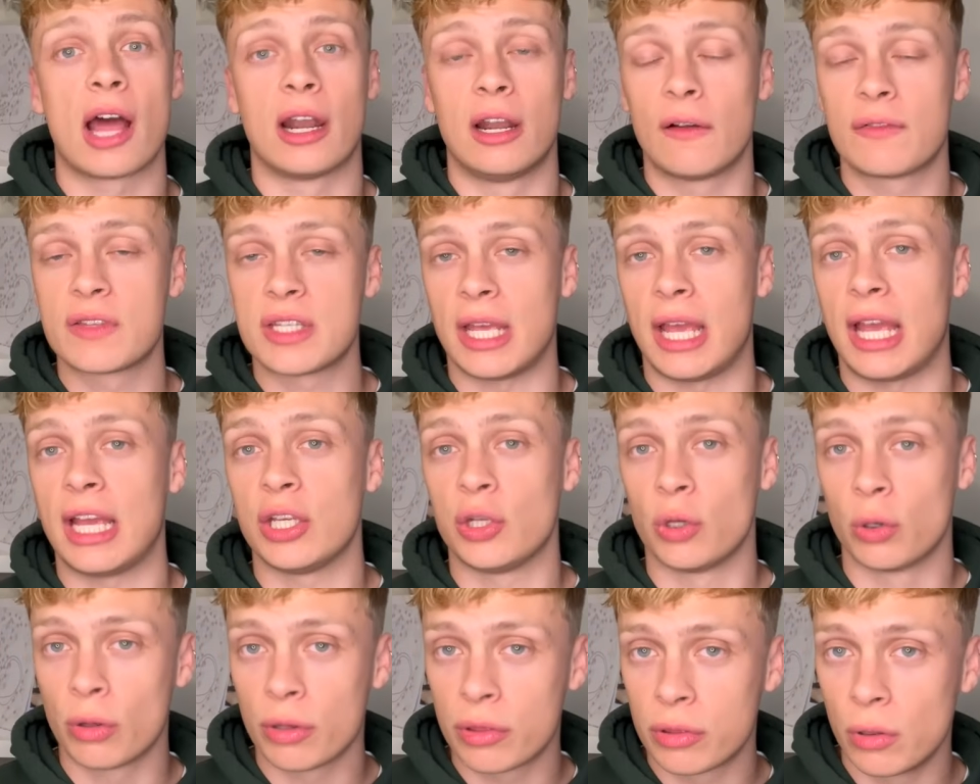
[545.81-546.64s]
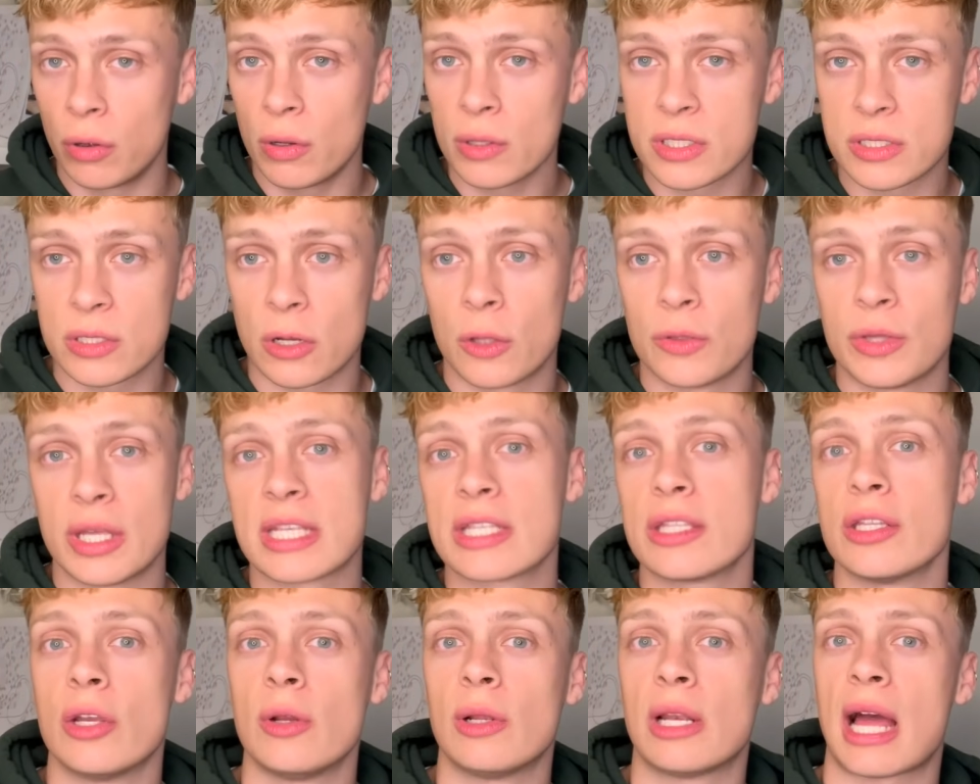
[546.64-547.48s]
I'd love to hear your thoughts on
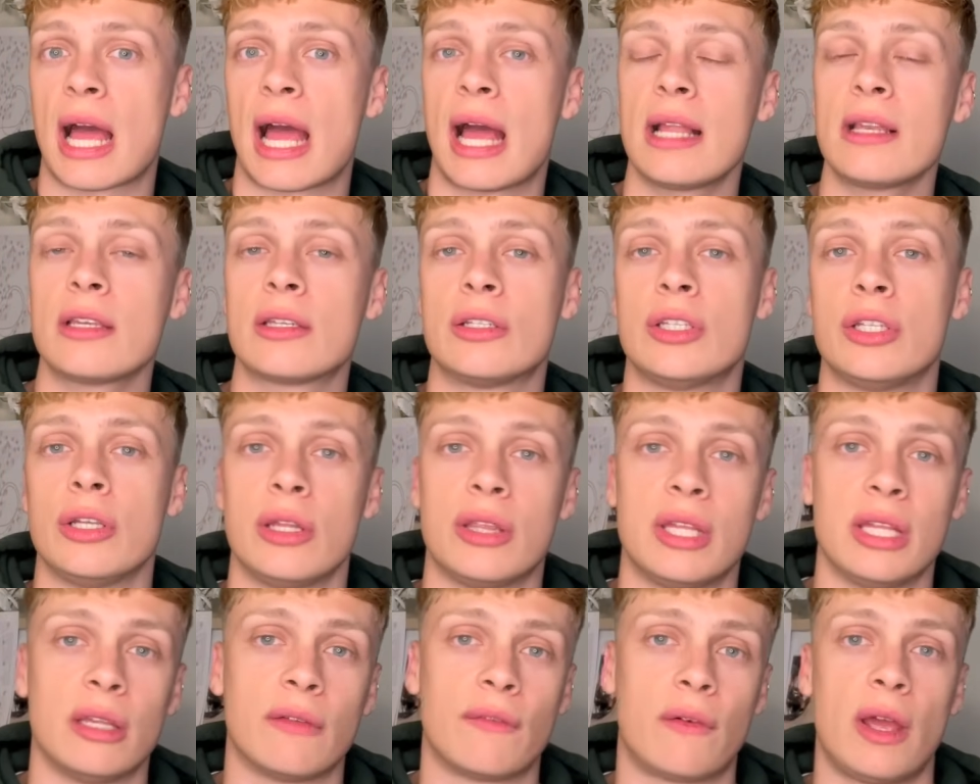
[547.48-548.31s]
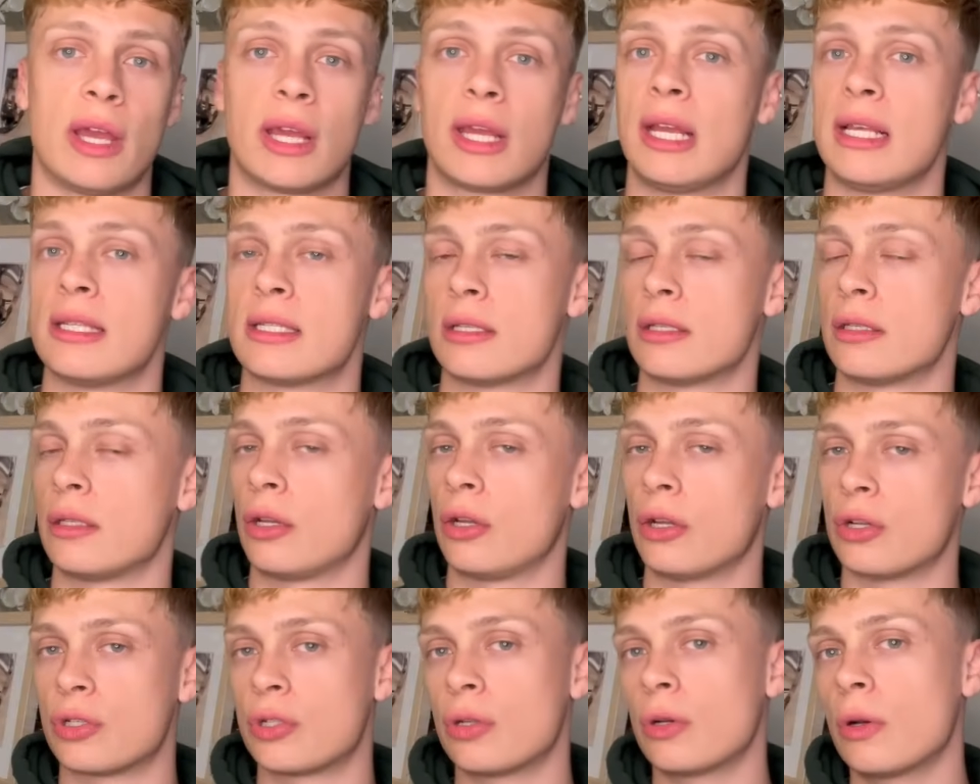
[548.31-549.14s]
this new land. Do you think the Vikings is a
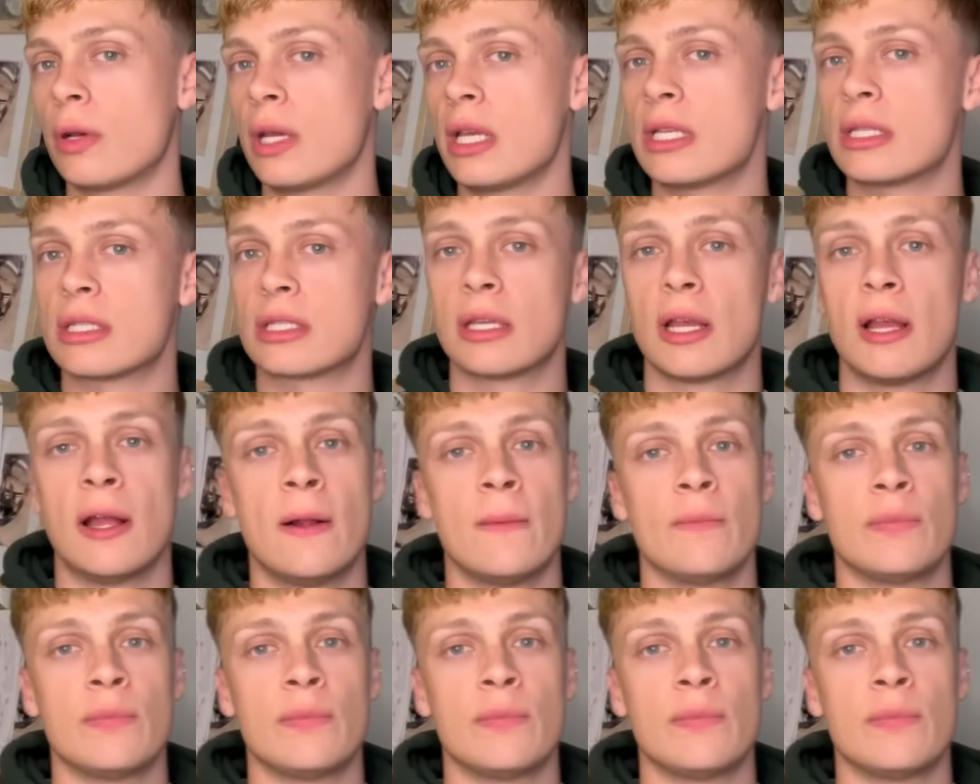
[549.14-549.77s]
good choice?